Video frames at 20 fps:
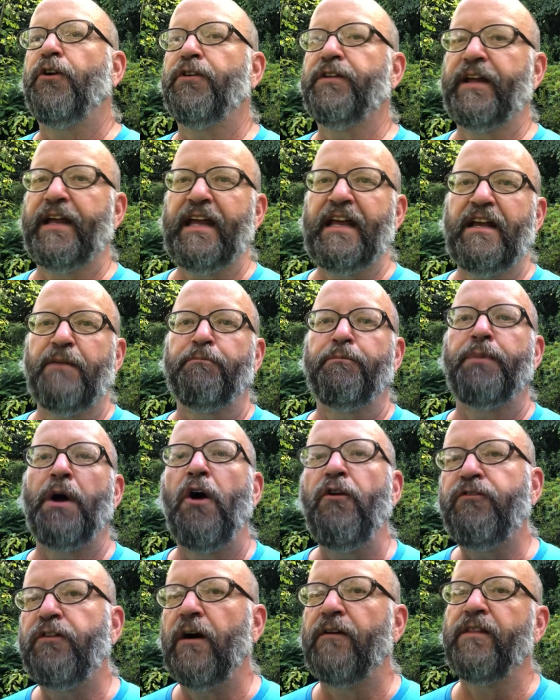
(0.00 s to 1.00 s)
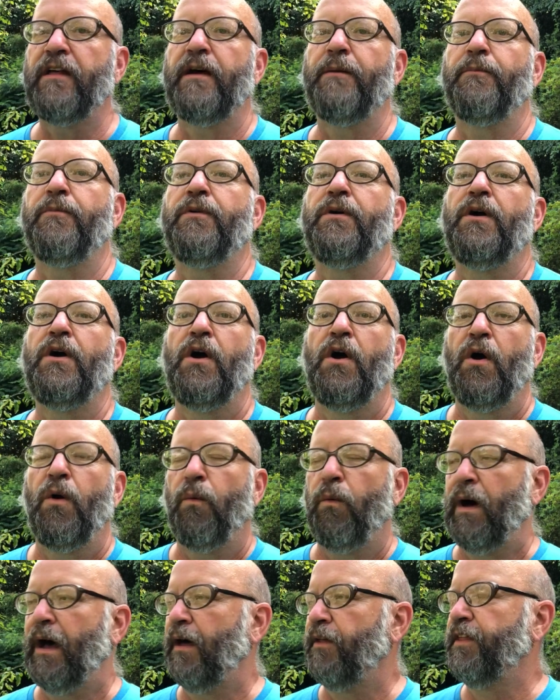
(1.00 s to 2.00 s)
eat both of them
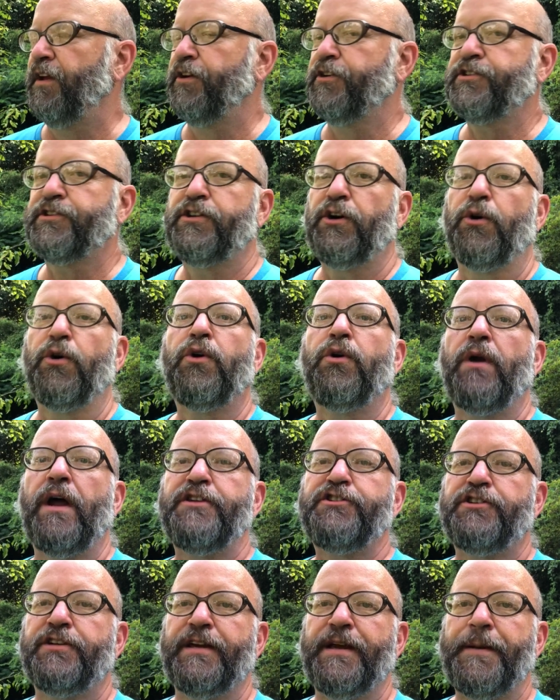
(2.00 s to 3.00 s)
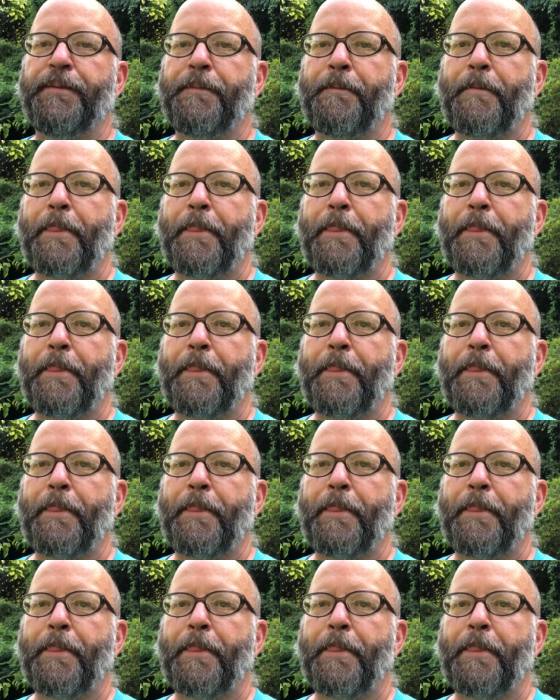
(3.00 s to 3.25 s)
while they're still crunchy